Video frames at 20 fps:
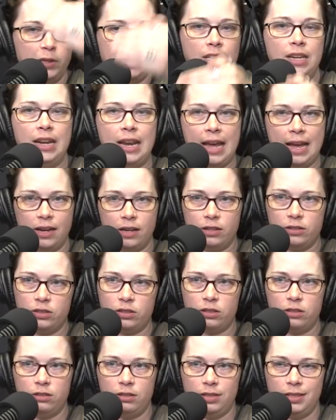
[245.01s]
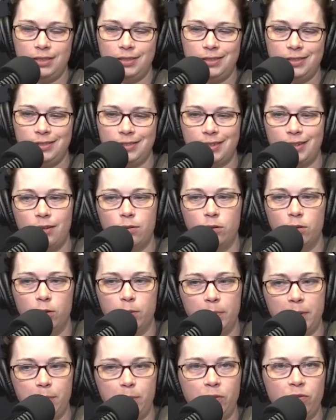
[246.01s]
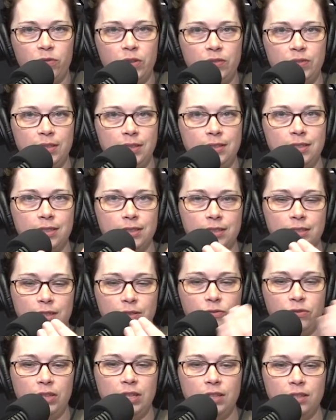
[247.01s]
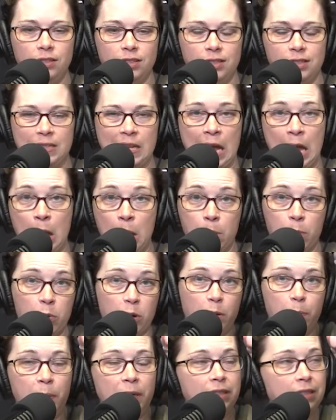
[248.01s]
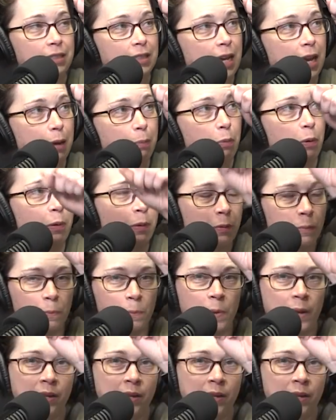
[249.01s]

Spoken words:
put the net a certain distance, I don't know, maybe 50-60 feet, and just put a piece of paper